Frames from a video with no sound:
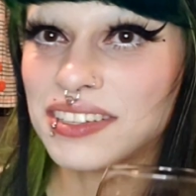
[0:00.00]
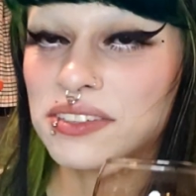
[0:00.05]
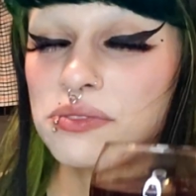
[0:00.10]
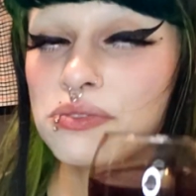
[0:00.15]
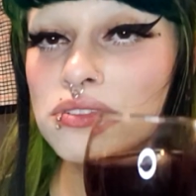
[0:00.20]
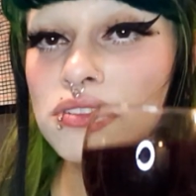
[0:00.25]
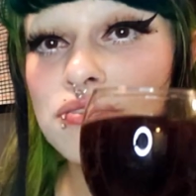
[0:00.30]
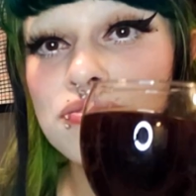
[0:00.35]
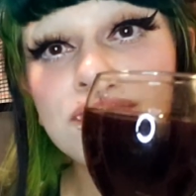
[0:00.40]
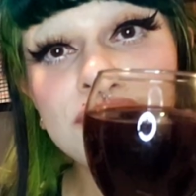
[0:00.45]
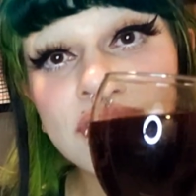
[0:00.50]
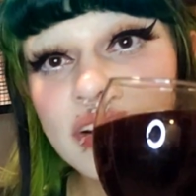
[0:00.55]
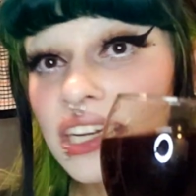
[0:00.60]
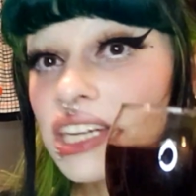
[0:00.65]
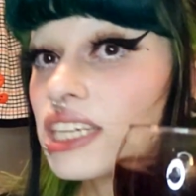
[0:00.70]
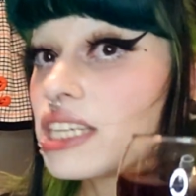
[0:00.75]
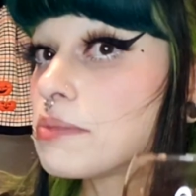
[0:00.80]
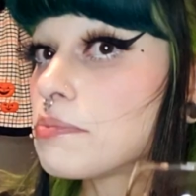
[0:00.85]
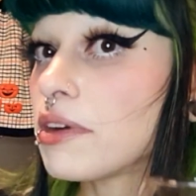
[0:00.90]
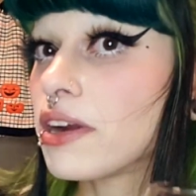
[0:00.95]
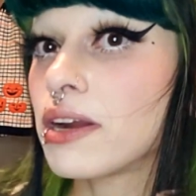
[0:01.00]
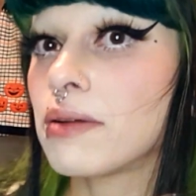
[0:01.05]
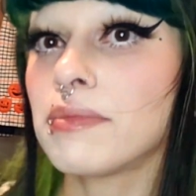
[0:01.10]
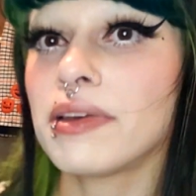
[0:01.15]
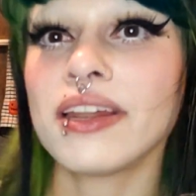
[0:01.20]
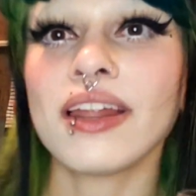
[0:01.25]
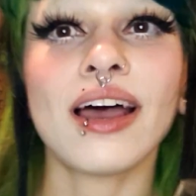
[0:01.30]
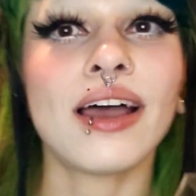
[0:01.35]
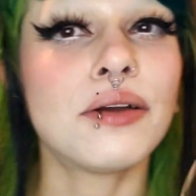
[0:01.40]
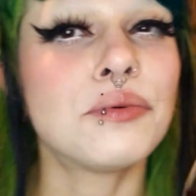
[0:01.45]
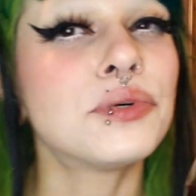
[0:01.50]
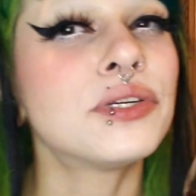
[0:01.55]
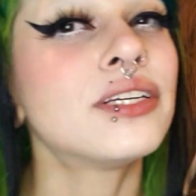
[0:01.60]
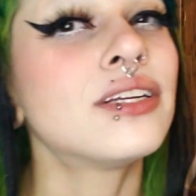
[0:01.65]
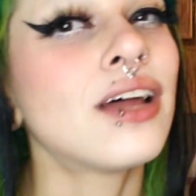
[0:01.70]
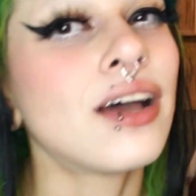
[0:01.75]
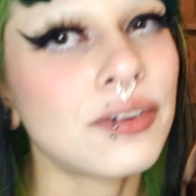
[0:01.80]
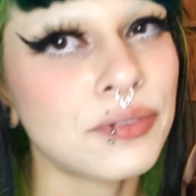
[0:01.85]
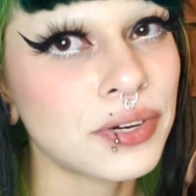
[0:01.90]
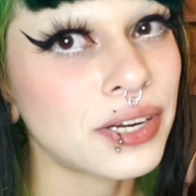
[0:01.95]
this was a fun experiment I would
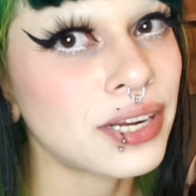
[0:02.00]
not